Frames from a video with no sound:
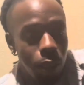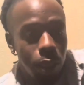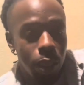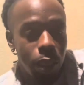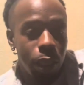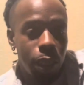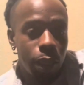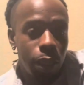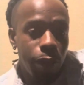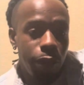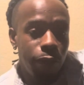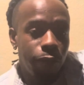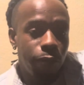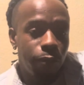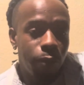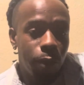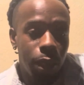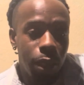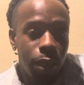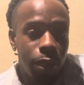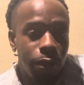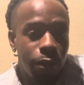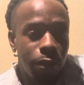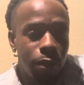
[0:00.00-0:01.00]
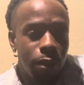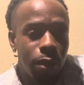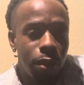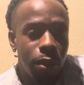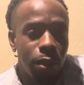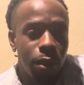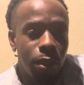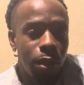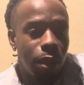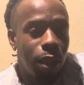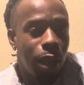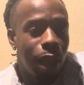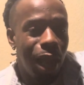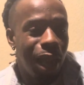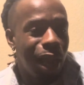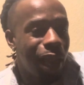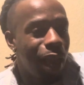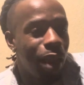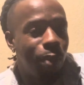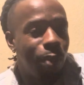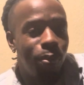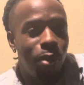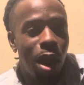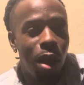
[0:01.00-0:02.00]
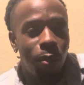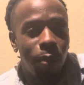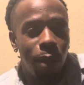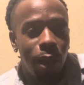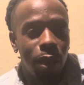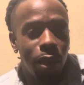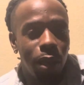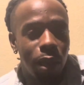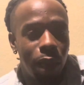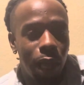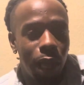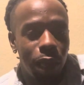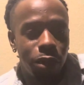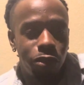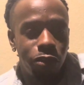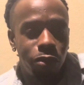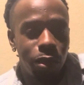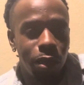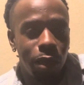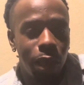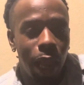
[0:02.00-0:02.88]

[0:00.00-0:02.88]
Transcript: Get these wings. I ain't got a problem with looking like a trick,